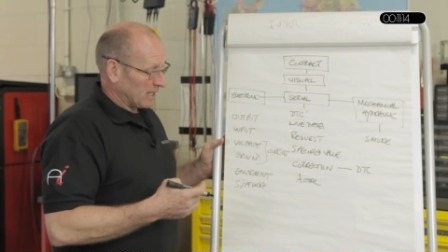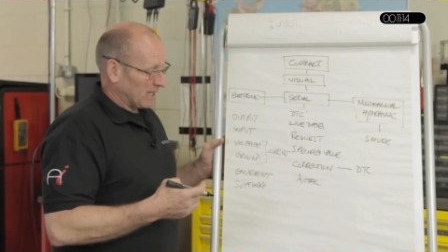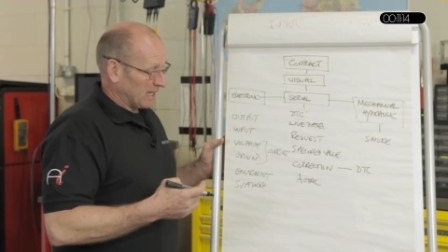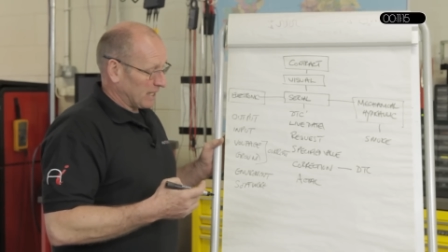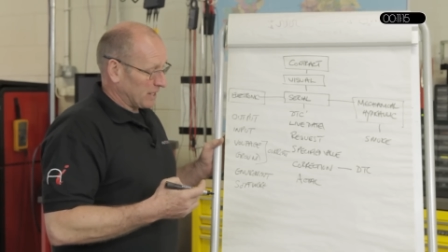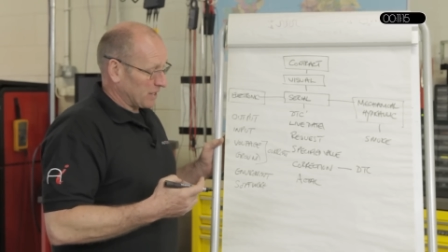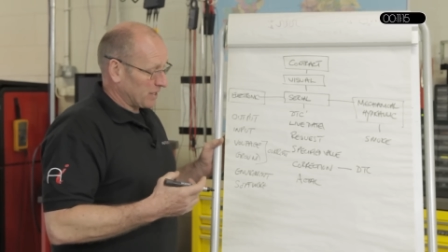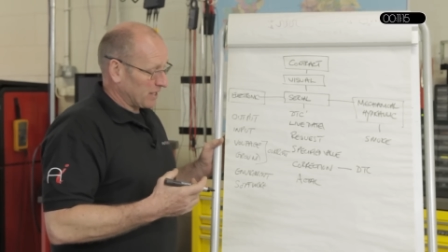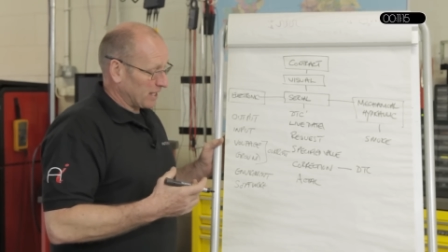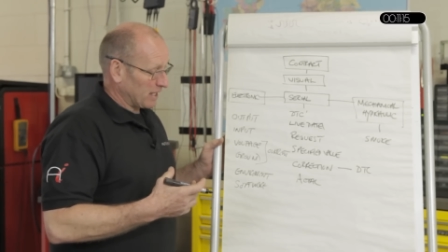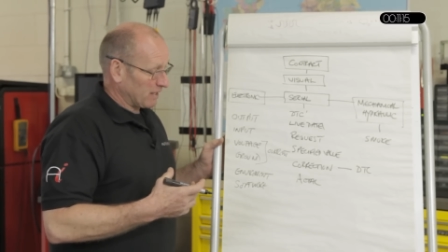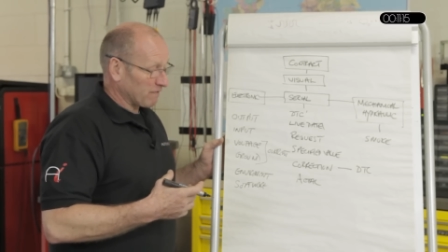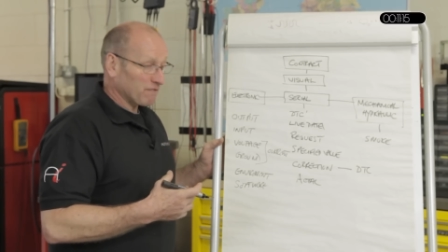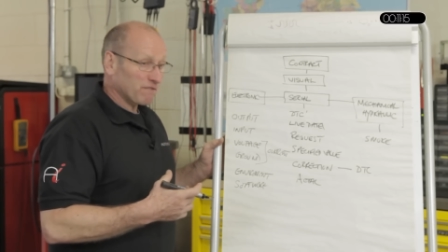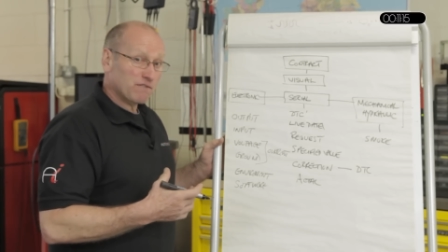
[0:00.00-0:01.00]
in
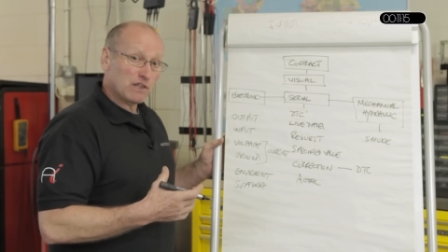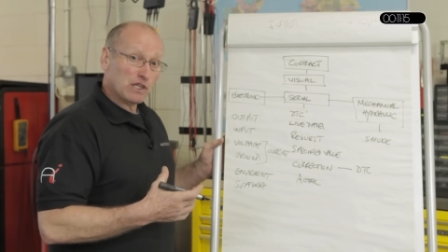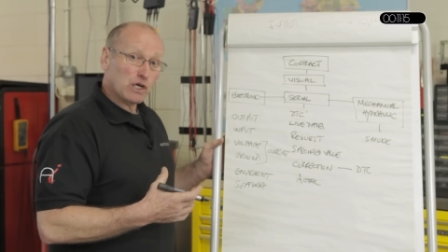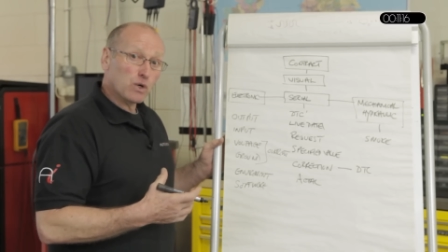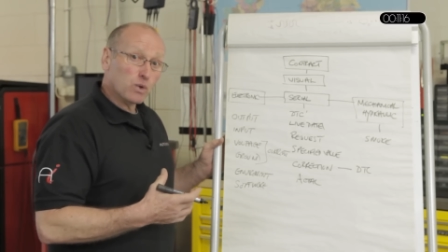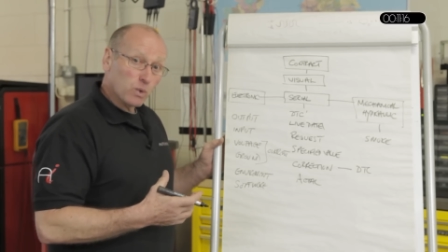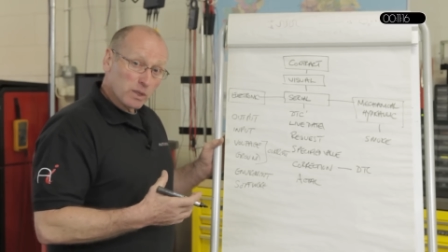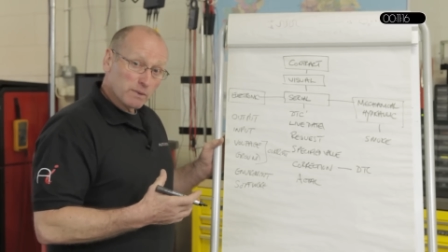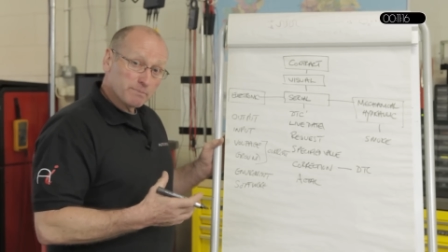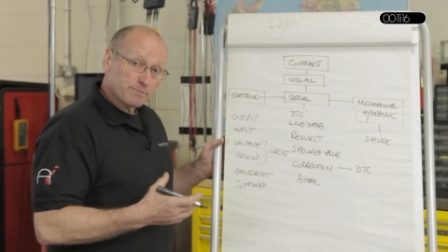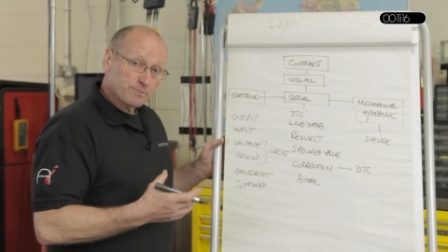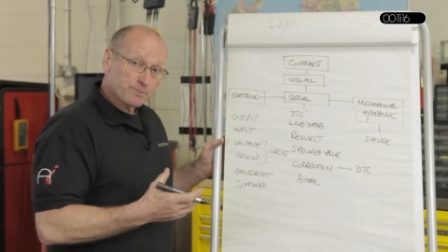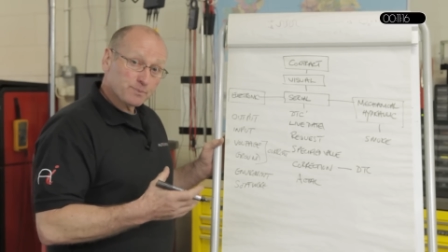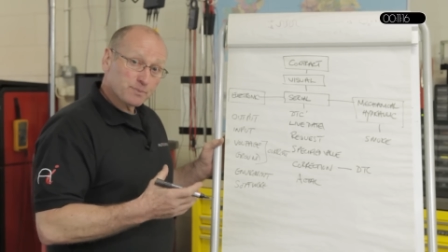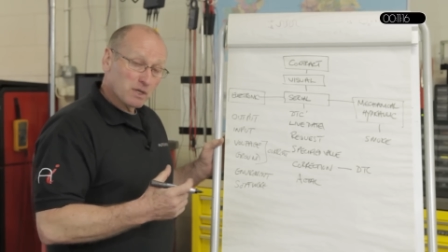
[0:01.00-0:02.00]
the flow
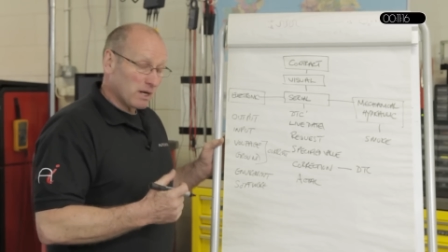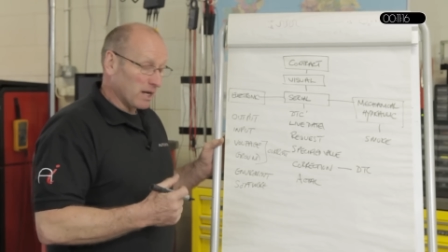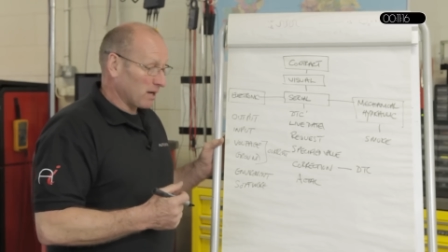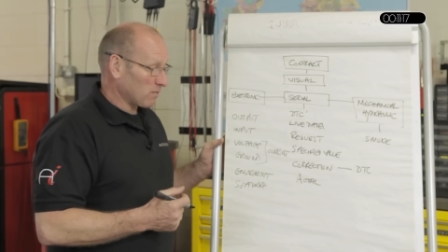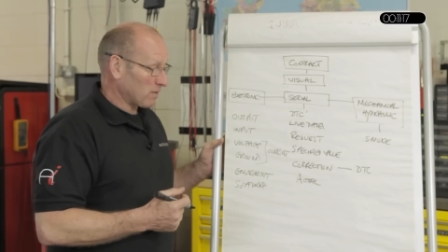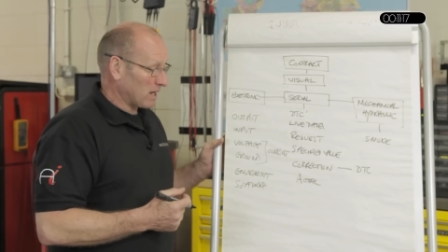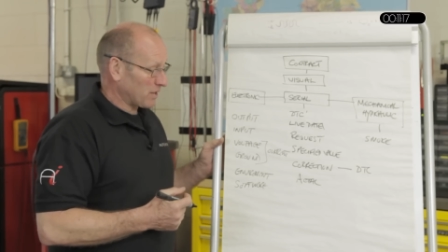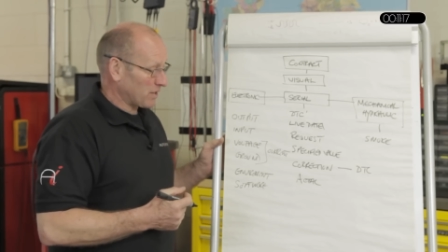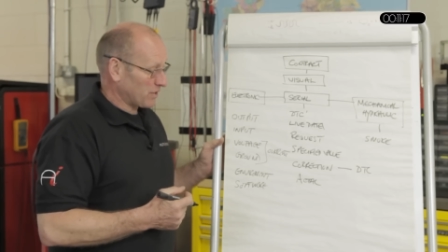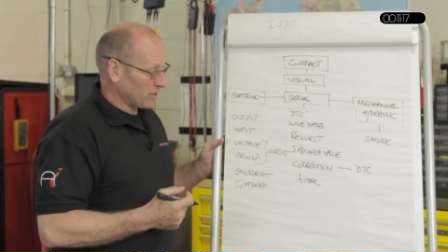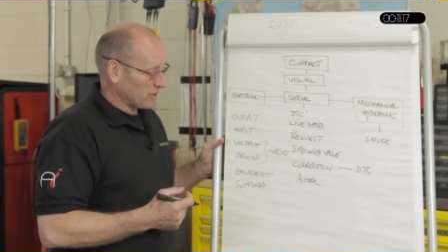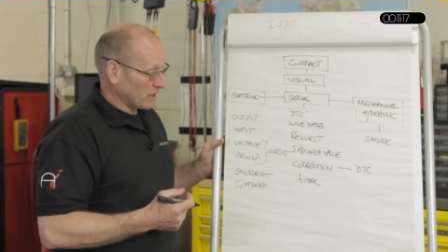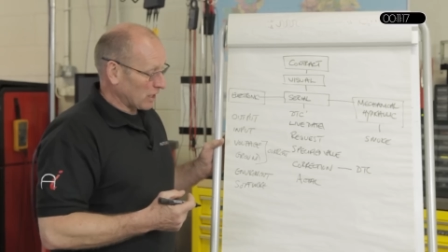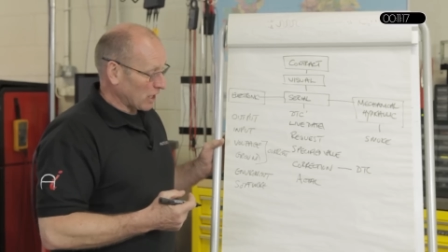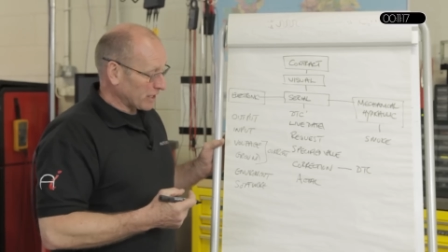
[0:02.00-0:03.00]
uh, rather
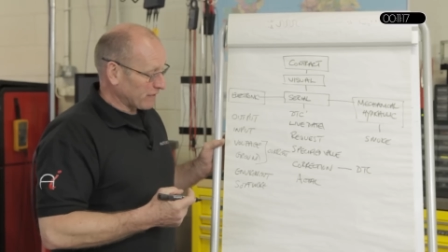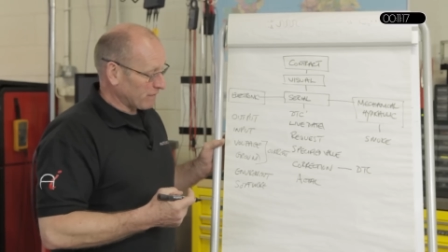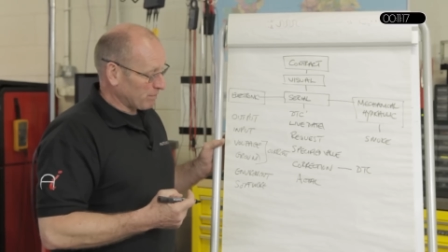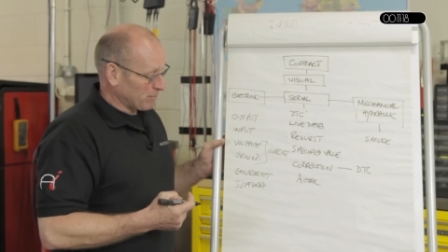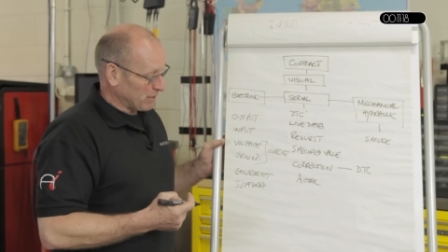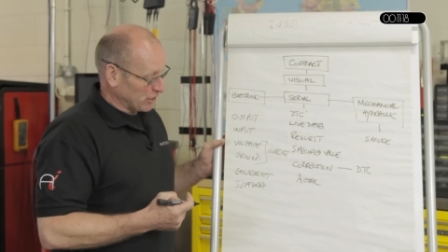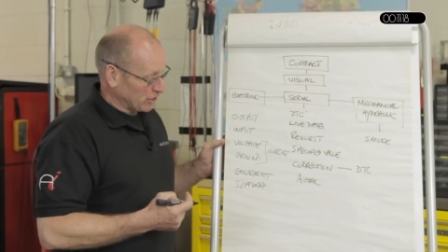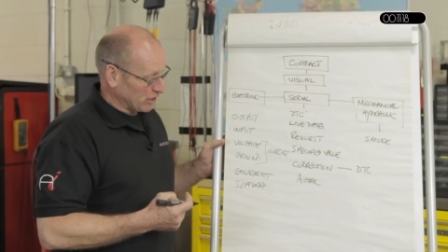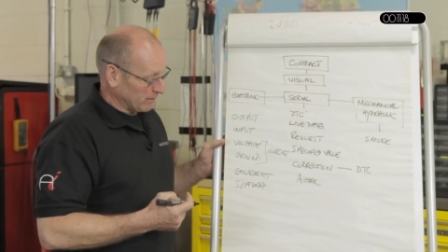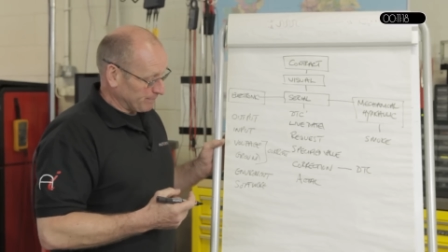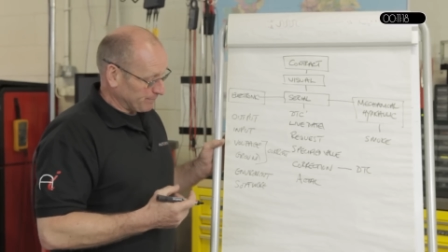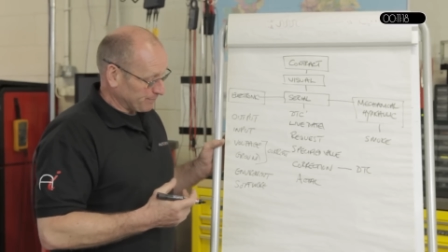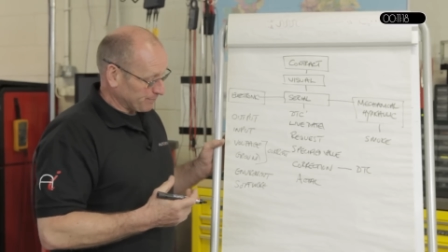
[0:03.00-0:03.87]
than the loss of pressure.